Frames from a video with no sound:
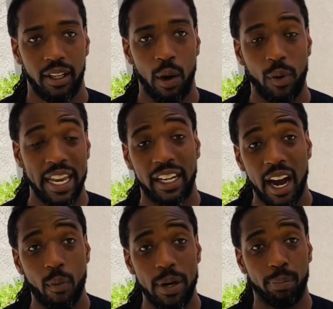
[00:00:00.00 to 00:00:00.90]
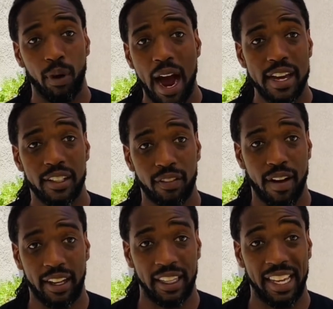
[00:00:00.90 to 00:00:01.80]
And when they come, we prize the
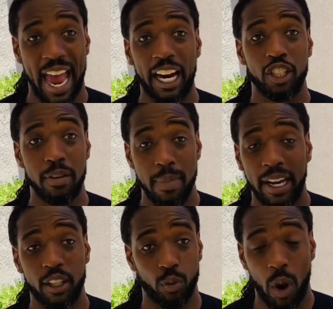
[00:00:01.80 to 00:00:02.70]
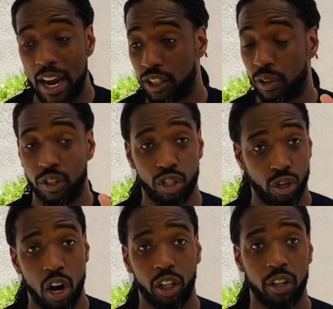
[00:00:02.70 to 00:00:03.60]
fact that they actually make us wiser and
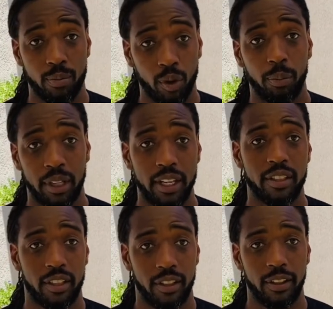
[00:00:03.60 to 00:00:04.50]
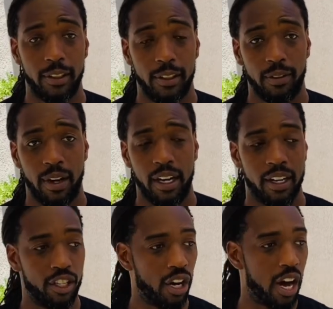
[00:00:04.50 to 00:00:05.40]
stronger and more blessed. Right? Uh,
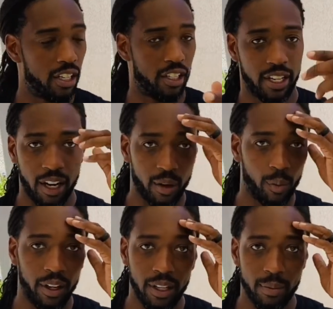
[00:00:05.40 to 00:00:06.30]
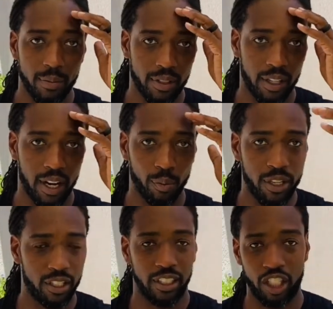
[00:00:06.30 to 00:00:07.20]
John and Sarah Williams uh,
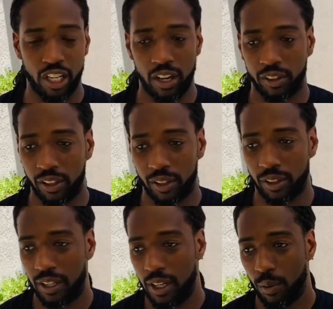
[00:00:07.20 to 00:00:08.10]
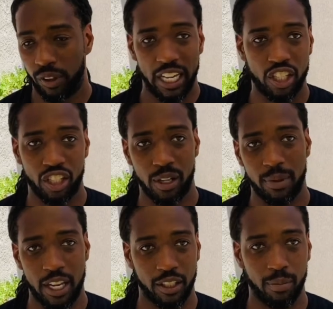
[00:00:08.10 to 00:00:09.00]
recently shared their relationship
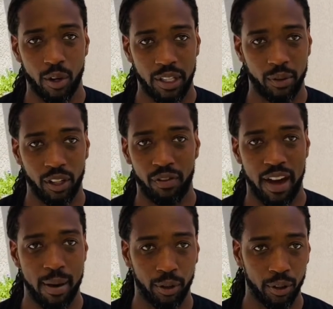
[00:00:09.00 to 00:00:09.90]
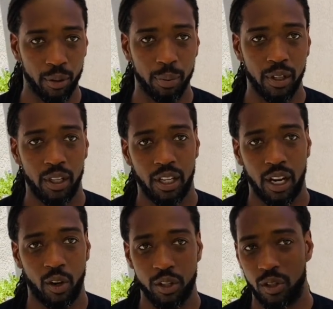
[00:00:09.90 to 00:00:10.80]
testimony with our fam group uh,
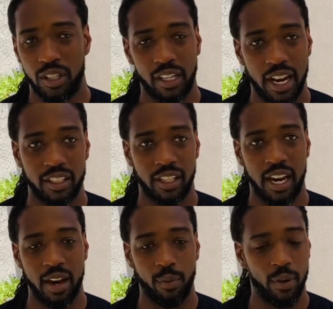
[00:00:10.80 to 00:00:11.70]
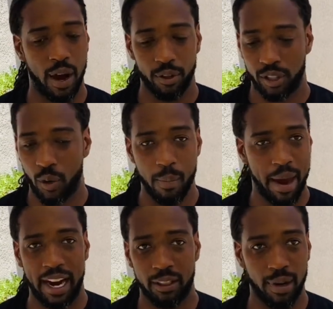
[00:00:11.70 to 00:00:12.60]
on Tuesday nights, and I was so
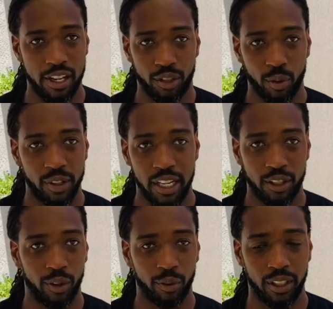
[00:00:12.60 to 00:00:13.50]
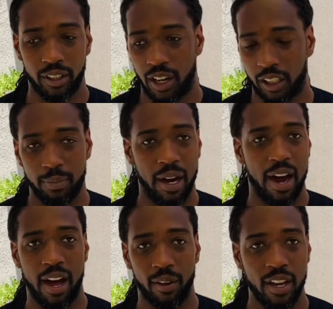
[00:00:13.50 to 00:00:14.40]
impacted by a story they told. They talked about
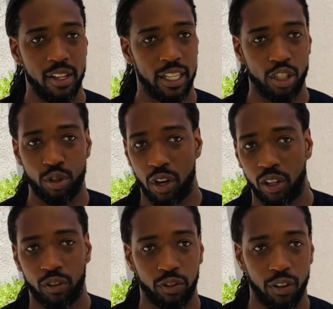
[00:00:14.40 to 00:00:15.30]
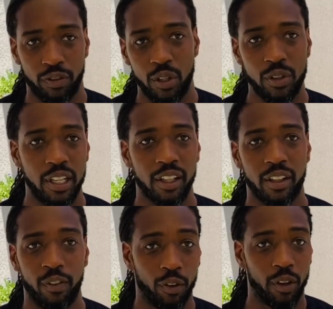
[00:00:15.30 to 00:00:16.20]
how they struggled for a few years,
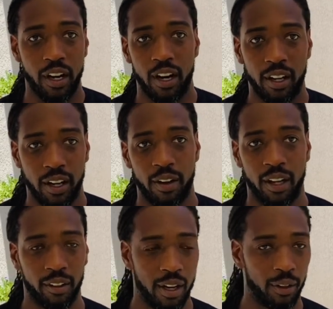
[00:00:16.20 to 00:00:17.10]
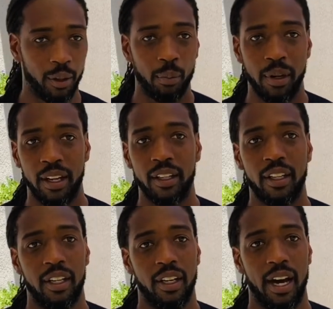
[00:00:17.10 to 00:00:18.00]
uh, for a, a, a, little bit,
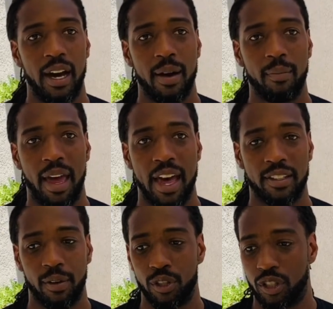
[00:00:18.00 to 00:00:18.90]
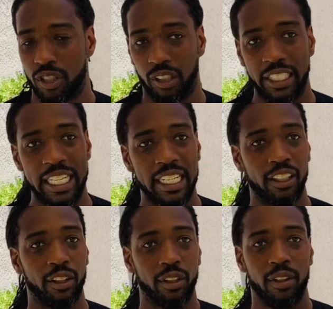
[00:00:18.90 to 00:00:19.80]
um, as they were just leading
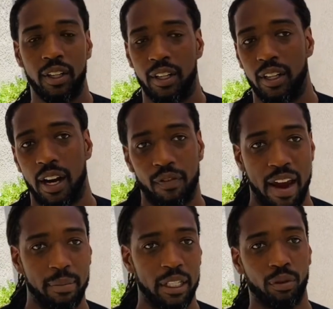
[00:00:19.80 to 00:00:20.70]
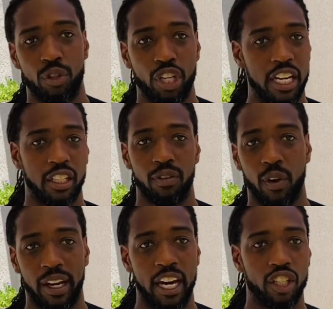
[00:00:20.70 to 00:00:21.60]
their uh, family through changing
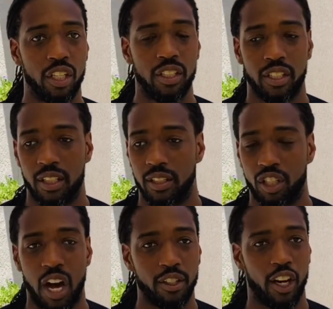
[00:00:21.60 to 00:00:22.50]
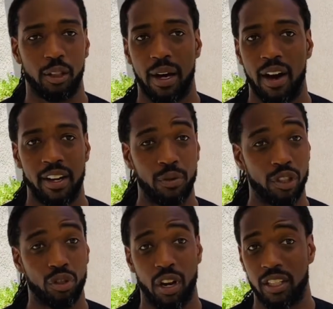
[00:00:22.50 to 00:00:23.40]
vocations. And John talked about how he was
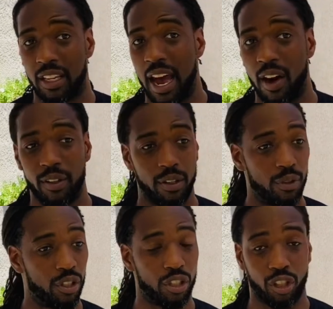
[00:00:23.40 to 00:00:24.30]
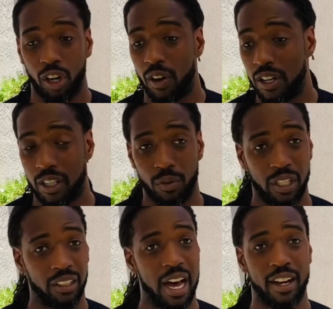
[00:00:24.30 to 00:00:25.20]
stressed out and he was discouraged, and there was
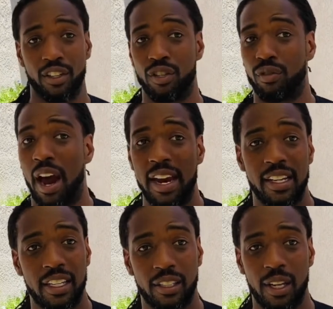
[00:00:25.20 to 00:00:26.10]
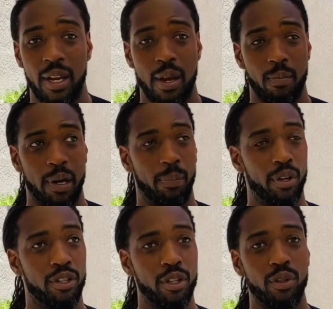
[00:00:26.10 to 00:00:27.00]
a lot of dryness, but it
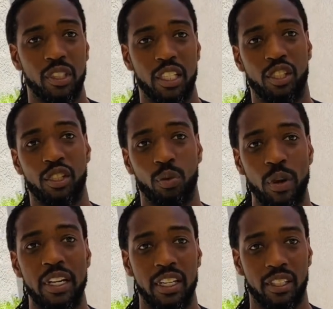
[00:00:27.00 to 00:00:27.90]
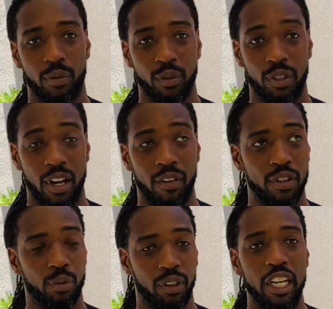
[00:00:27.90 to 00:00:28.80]
produced this sweetness of, of
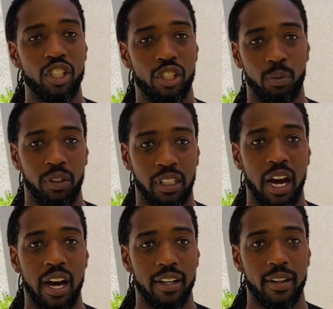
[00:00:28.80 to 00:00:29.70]
his relationship with God.